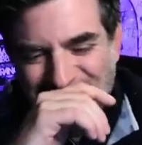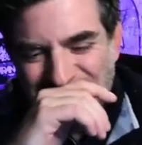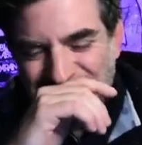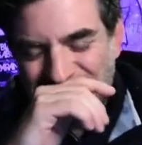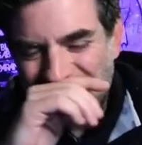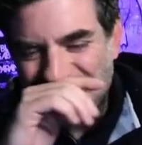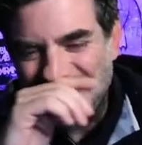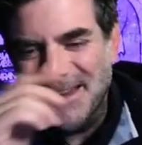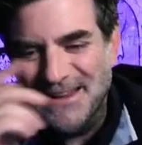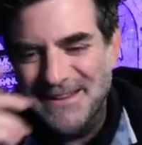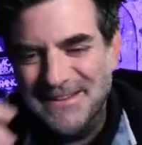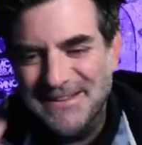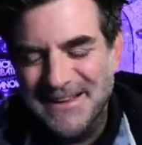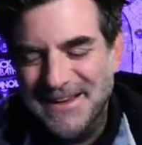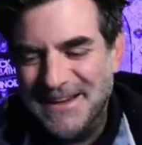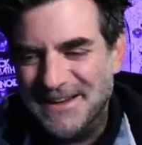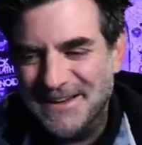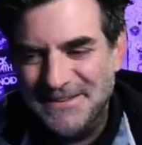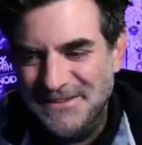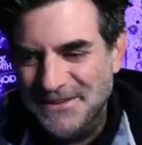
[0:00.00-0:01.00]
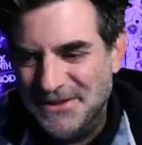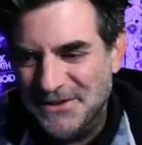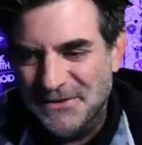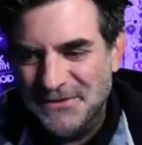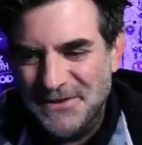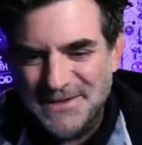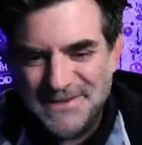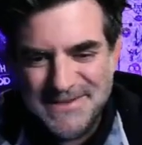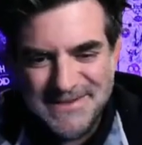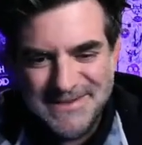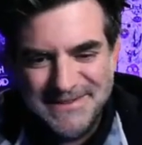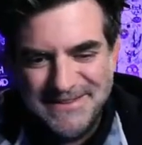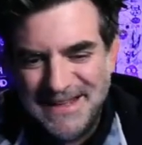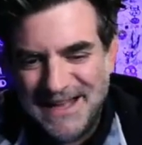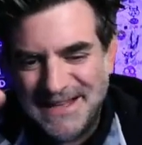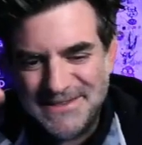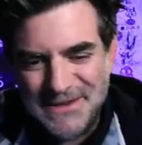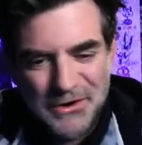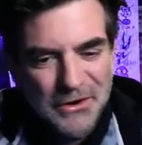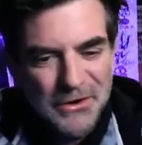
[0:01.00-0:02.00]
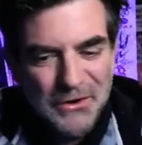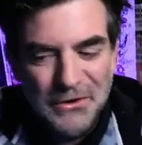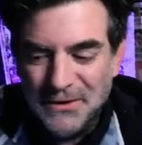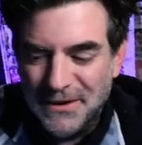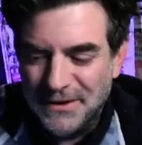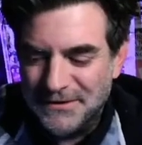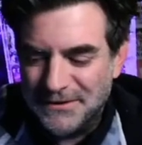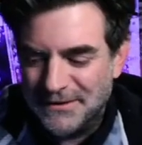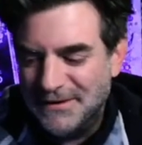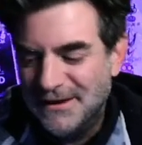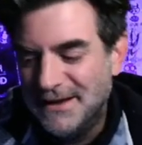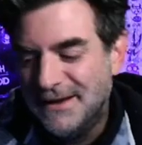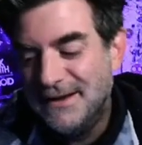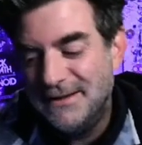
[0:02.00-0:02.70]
They, like, you know, that's a whole other,